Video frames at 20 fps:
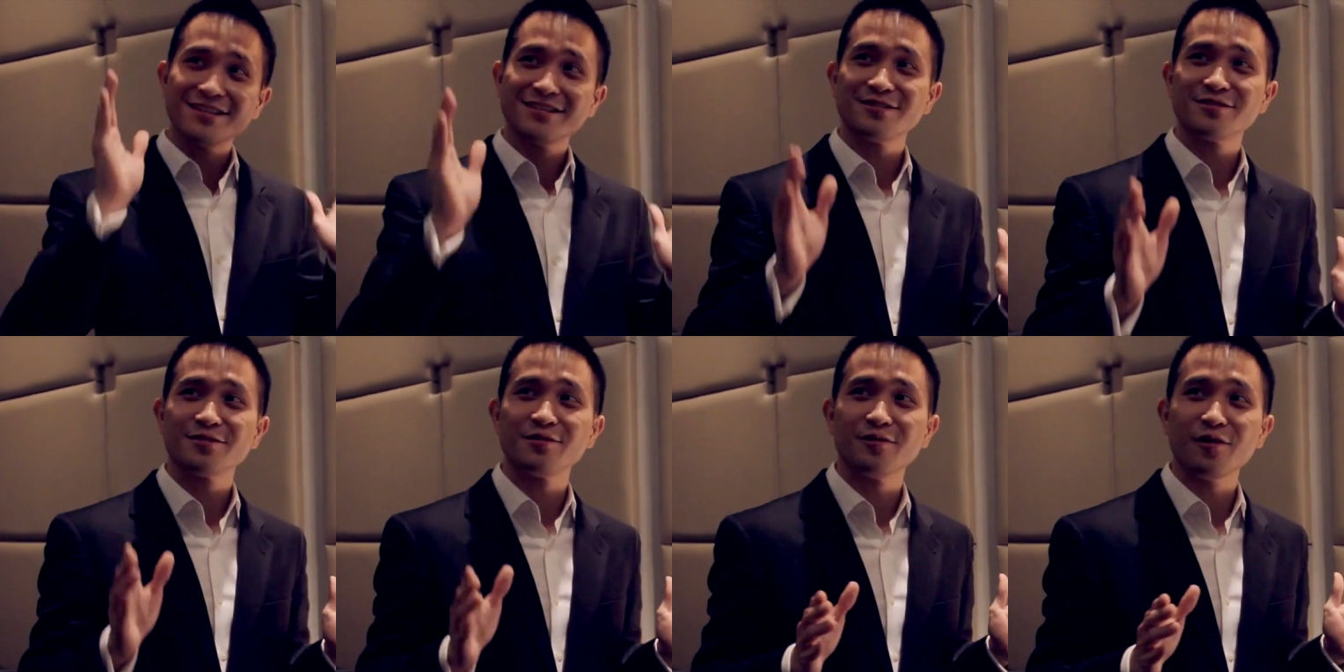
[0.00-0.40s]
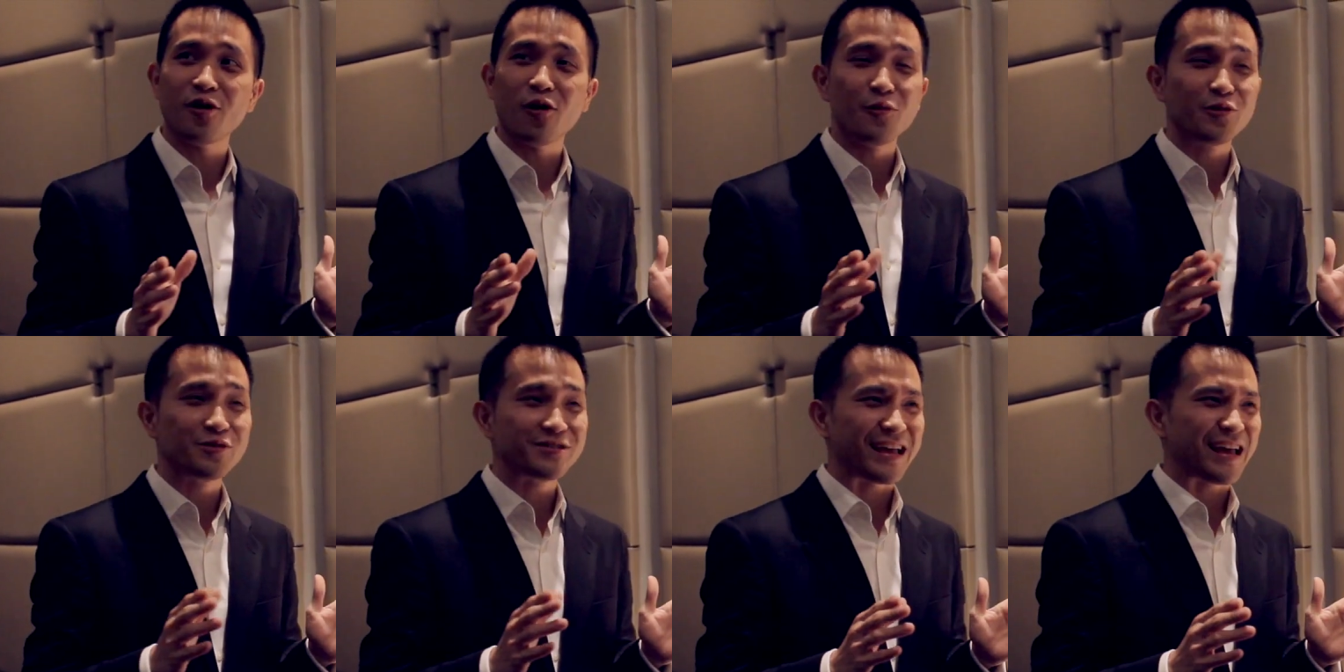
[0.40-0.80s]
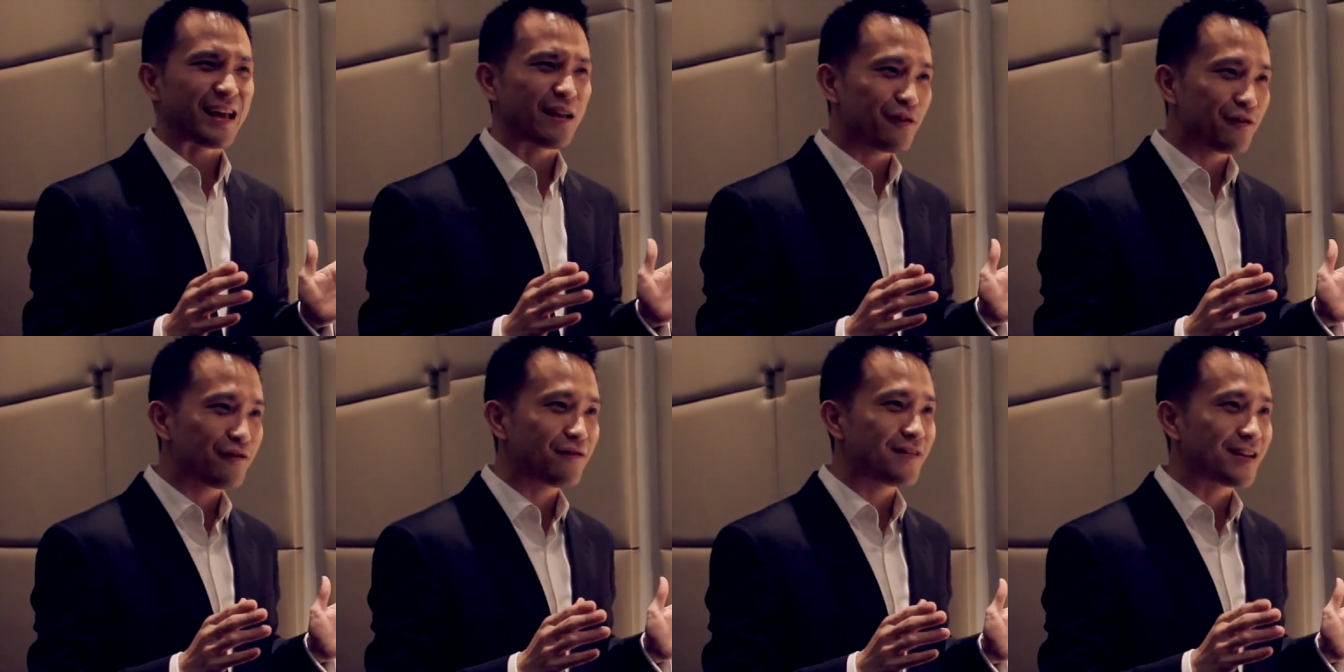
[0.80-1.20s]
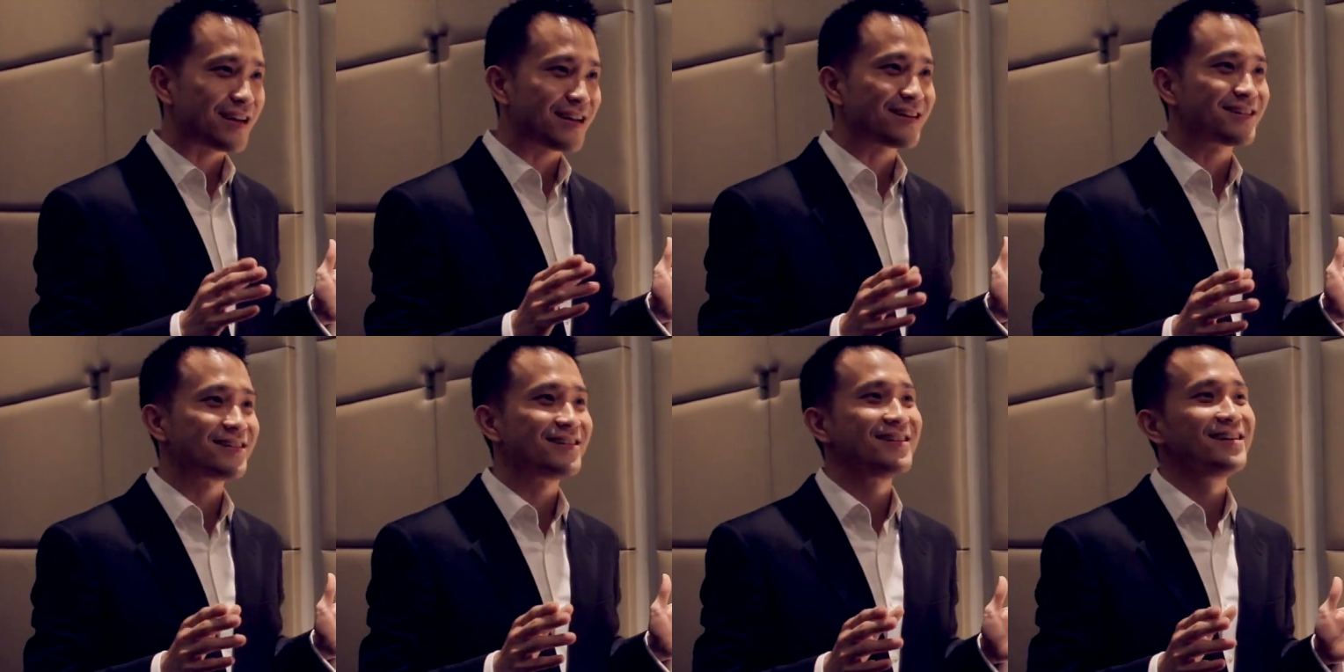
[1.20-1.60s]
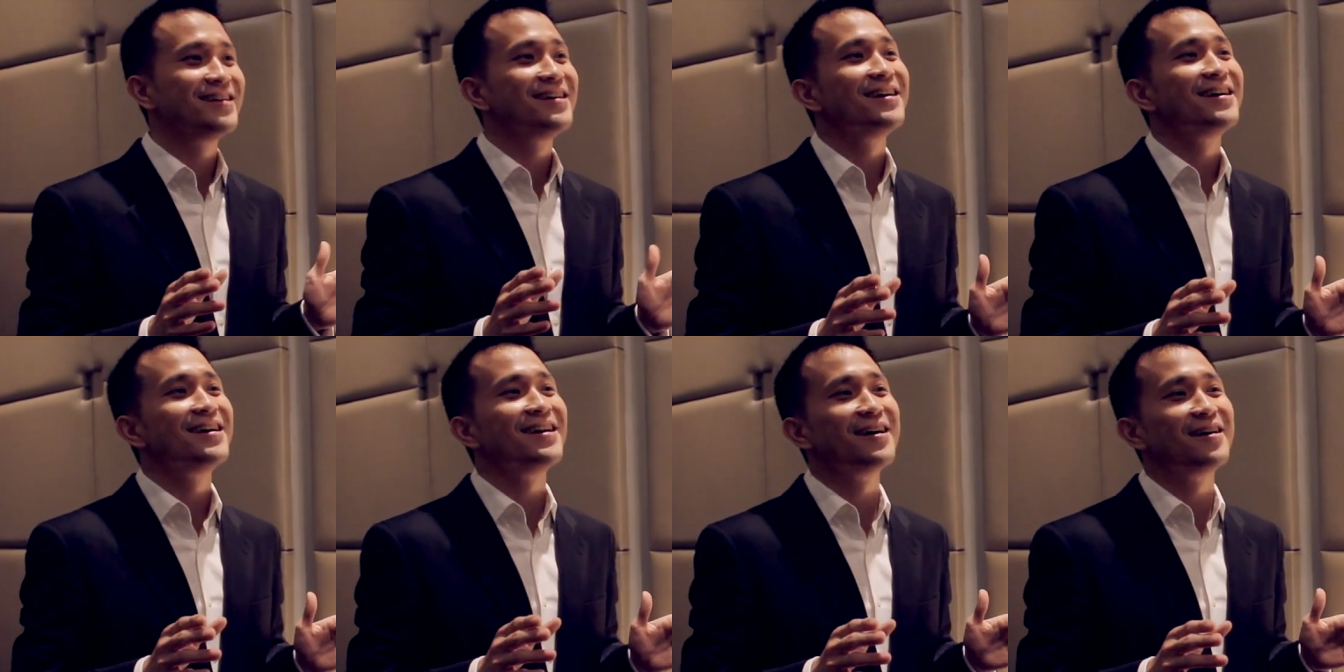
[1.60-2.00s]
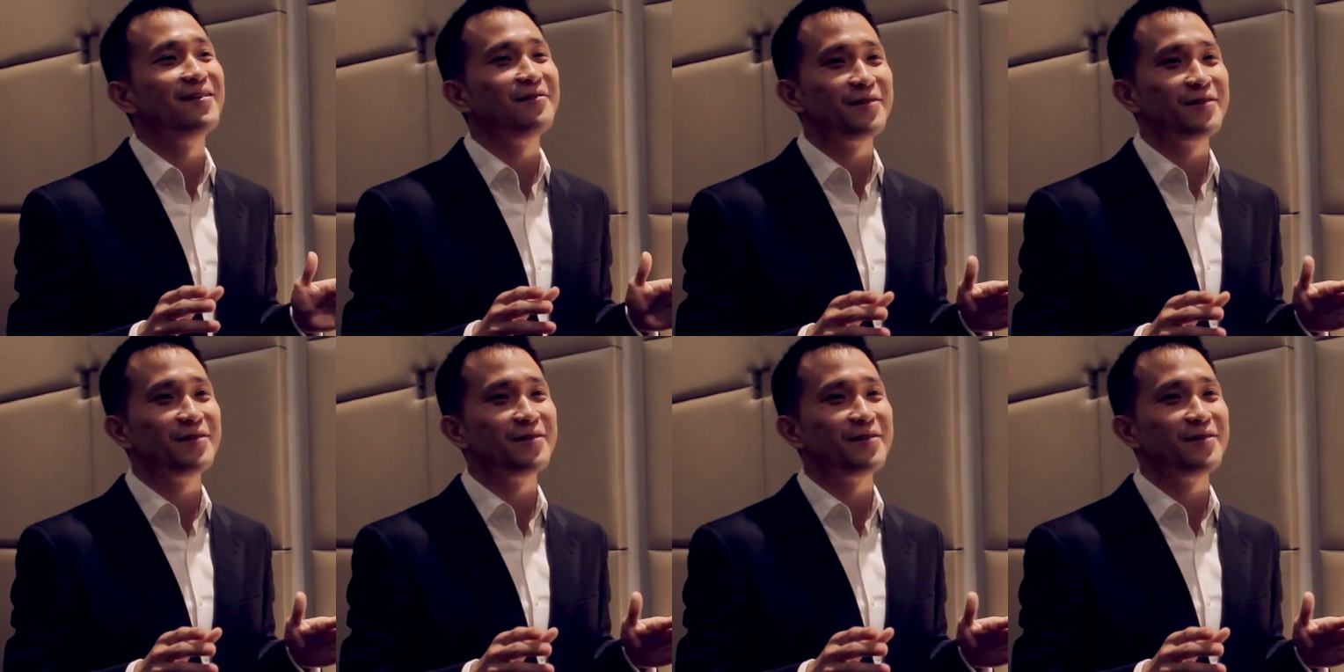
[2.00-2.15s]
so almost elf-like, mm-hmm.